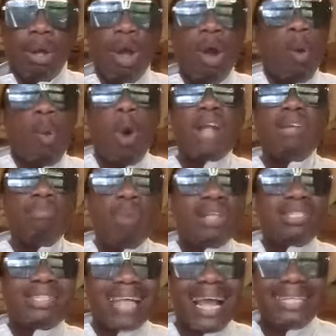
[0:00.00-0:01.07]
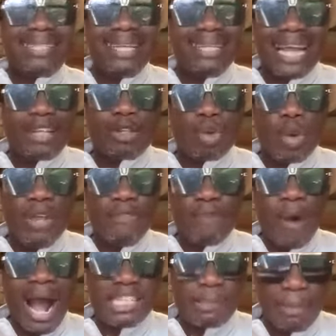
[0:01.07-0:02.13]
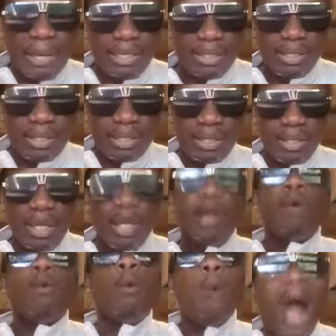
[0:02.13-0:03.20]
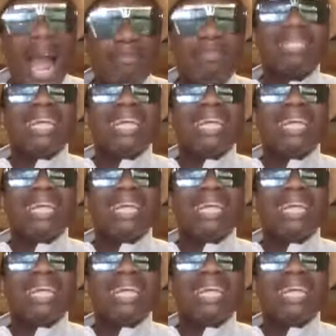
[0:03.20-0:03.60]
what most side chicks are doing for husbands wives